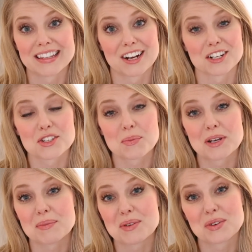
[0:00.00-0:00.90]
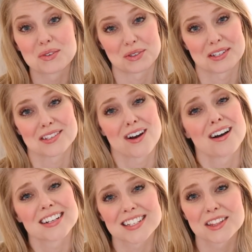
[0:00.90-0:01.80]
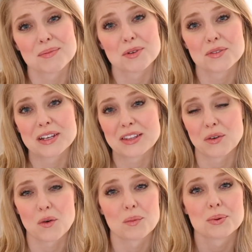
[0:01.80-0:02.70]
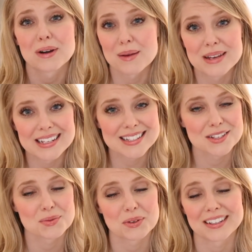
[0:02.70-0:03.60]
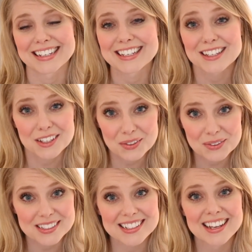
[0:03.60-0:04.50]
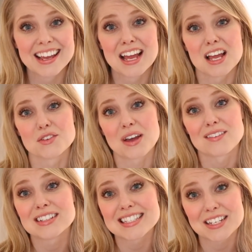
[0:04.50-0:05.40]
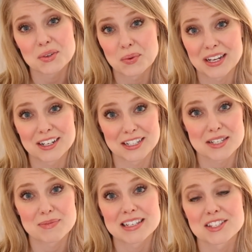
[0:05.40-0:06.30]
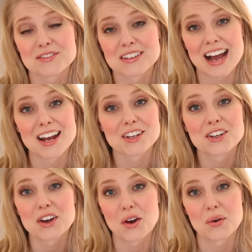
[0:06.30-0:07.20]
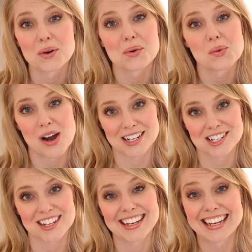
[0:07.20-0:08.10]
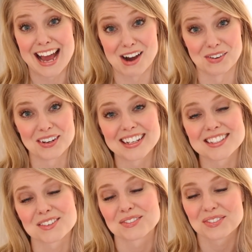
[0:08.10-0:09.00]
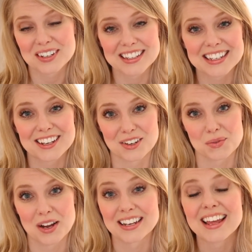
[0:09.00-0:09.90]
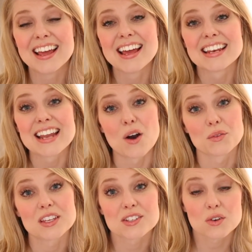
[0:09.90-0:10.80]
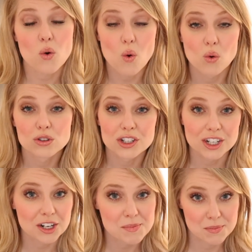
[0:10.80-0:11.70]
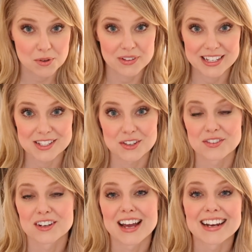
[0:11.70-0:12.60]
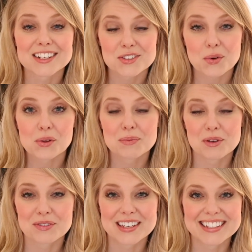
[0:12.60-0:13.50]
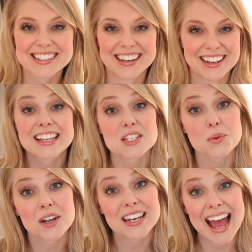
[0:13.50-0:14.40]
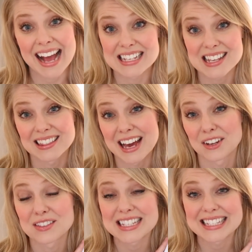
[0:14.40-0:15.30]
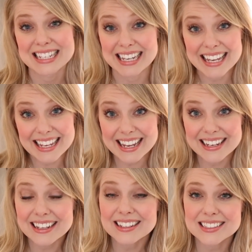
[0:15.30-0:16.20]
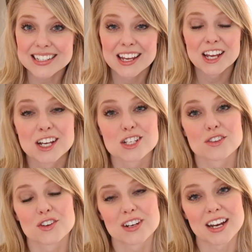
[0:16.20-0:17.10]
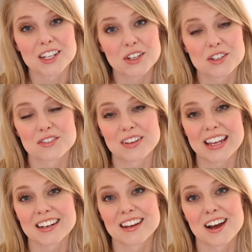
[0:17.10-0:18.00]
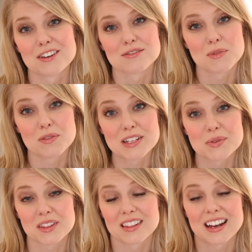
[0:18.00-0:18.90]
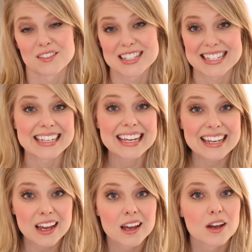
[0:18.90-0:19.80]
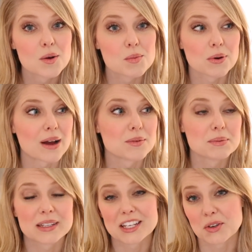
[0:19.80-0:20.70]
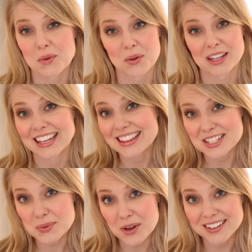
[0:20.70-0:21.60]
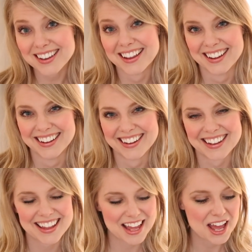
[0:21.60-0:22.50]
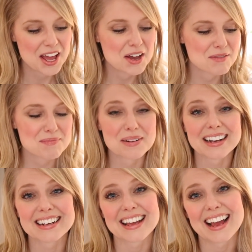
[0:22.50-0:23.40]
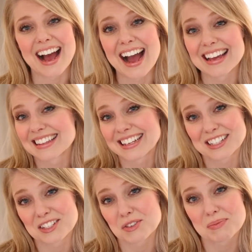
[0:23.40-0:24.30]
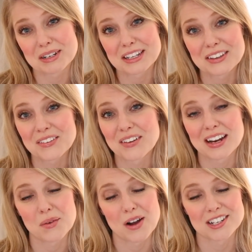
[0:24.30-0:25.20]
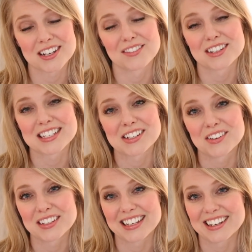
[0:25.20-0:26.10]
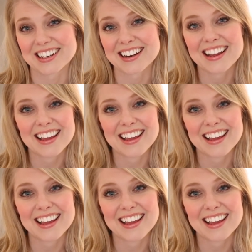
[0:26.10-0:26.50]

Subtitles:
There are so many beautiful songs in the movie. The whole premise is really cute. If you haven't seen A White Christmas, you've gotta go watch it now. It's a really good one. Now, these are older movies, so if you're not into old movies, this one has a lot of singing in it. So if you're not a huge fan of movies with a lot of singing, probably you won't like this one. But I think it's super cute, and I watch it every single year.